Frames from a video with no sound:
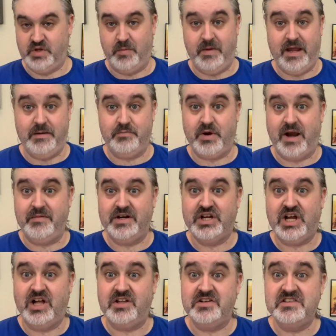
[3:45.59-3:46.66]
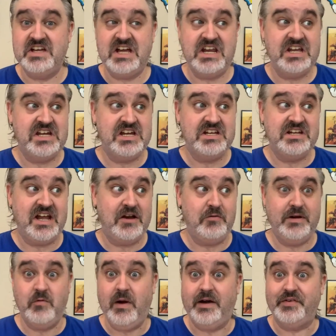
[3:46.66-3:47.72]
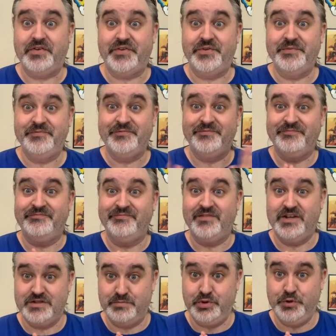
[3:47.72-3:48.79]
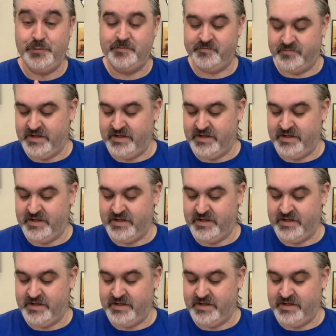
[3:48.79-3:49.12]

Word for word: the main primary color that uh, Nightwing wears, is blue.